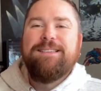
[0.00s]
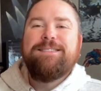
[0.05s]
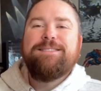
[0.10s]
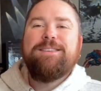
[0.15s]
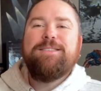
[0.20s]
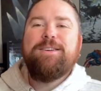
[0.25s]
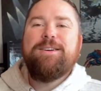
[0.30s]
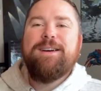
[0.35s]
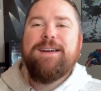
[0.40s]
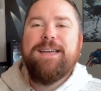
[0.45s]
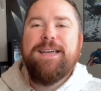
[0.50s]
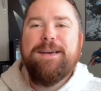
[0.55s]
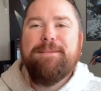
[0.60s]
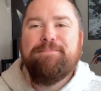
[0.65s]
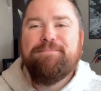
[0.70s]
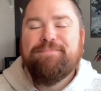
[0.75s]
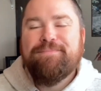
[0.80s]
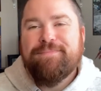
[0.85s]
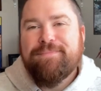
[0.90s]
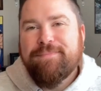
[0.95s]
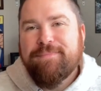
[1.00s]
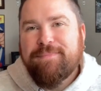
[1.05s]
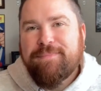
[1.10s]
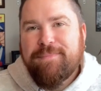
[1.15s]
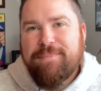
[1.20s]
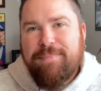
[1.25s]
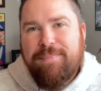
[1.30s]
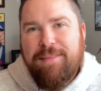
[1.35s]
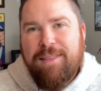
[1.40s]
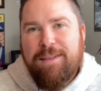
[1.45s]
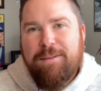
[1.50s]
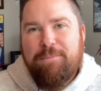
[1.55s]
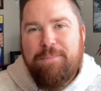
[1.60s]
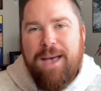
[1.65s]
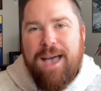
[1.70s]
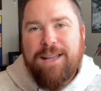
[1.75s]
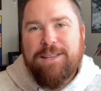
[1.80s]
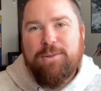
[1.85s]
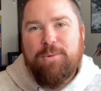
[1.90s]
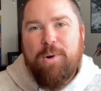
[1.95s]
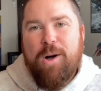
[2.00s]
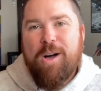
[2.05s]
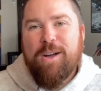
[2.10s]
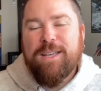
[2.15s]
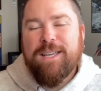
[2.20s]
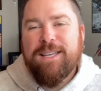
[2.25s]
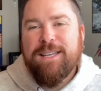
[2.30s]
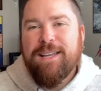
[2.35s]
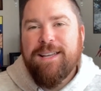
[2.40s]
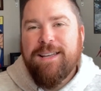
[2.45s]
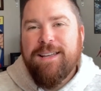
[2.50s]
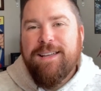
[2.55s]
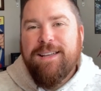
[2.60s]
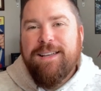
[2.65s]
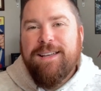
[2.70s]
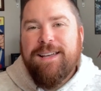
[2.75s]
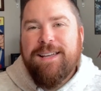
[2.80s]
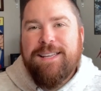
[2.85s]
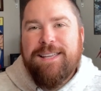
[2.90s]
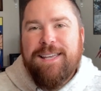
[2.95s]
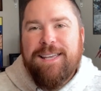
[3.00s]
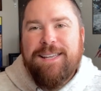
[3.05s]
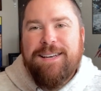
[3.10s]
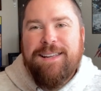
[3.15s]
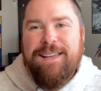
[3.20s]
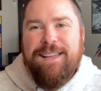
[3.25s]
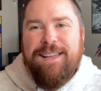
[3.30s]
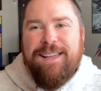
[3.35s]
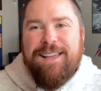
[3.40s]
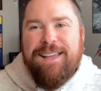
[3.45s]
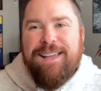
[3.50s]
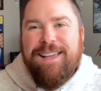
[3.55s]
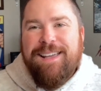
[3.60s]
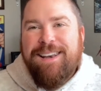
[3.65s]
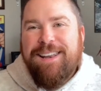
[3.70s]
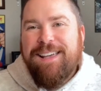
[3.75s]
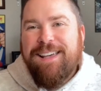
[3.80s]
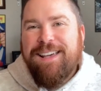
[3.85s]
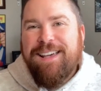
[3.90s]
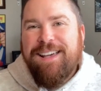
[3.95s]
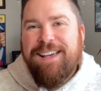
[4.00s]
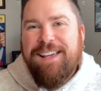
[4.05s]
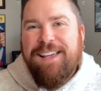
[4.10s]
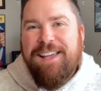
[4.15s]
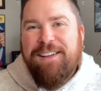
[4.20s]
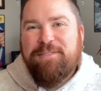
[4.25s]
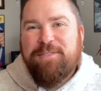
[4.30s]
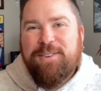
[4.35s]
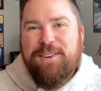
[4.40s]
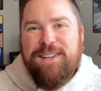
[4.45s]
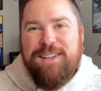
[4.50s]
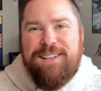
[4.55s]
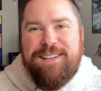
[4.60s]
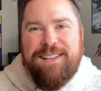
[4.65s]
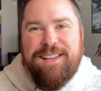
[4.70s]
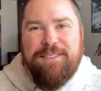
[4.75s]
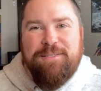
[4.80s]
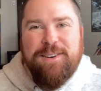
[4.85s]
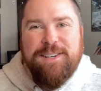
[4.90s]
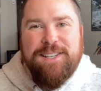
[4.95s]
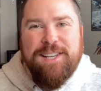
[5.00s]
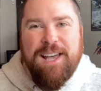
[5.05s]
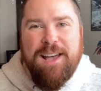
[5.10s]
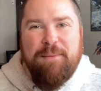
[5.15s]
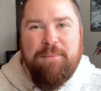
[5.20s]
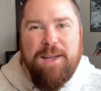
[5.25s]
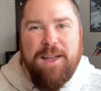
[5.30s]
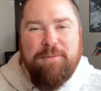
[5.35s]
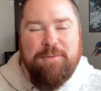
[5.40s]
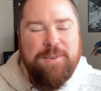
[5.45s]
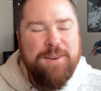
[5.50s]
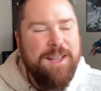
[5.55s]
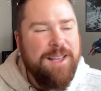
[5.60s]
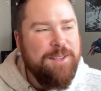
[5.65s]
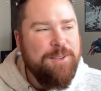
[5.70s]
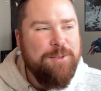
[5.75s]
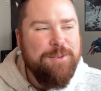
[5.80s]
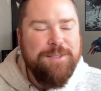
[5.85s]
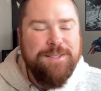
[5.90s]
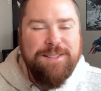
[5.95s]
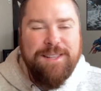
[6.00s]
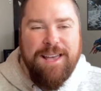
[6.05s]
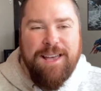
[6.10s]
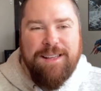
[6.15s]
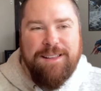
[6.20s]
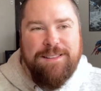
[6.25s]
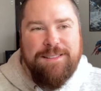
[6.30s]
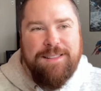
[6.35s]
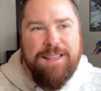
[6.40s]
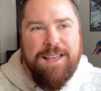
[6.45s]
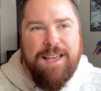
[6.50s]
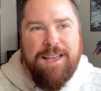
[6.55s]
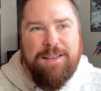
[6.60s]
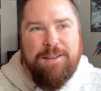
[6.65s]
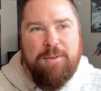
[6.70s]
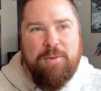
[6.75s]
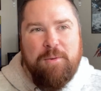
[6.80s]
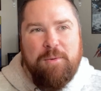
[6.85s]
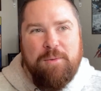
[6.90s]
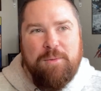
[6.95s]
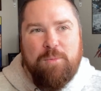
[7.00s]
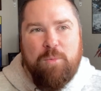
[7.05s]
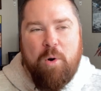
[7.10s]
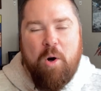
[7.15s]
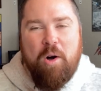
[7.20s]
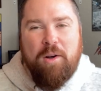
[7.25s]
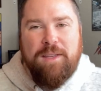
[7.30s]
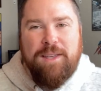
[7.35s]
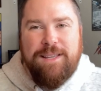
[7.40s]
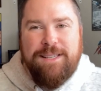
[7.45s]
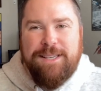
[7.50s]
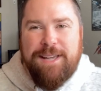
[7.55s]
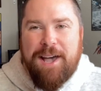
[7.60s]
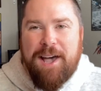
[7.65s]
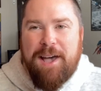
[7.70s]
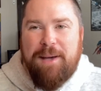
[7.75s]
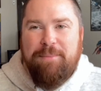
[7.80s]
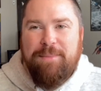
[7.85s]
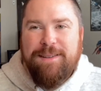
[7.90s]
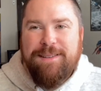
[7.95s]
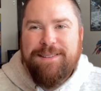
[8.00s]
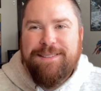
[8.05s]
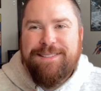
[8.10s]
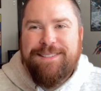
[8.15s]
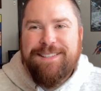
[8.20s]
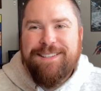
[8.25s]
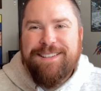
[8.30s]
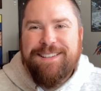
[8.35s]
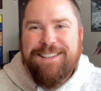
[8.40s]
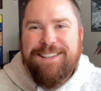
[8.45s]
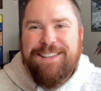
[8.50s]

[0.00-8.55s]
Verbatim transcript: So there I am, back to walking again. And uh, every every time, every I use that that walking time to